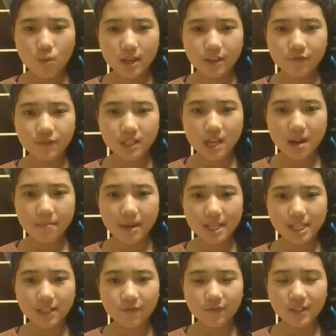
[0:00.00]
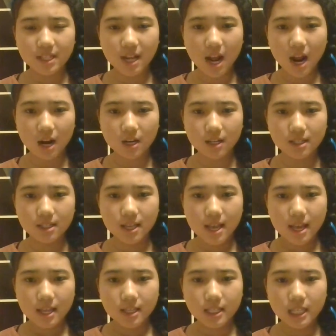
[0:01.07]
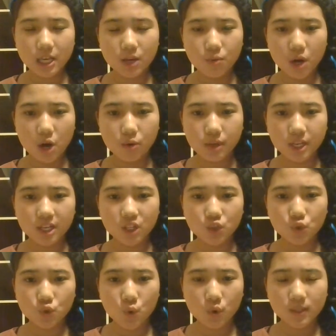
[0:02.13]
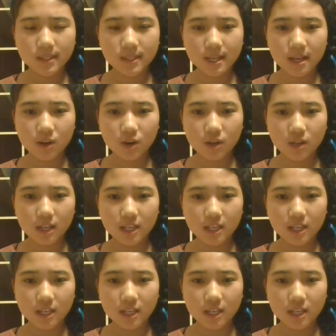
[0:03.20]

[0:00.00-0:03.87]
if they are massive stars, they will exhaust their